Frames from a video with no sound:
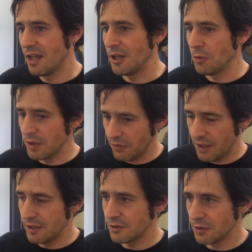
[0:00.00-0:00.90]
and only if
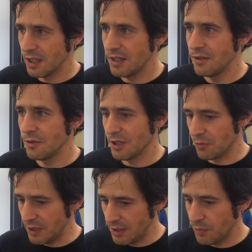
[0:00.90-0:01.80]
that is okay, you
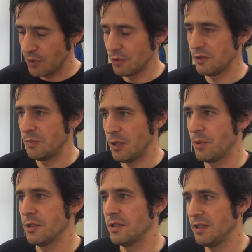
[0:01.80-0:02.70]
can really produce a big
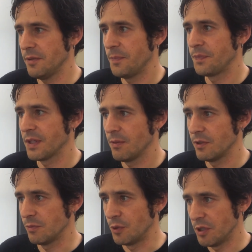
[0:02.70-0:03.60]
quantity
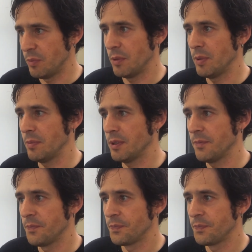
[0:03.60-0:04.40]
with multiple people.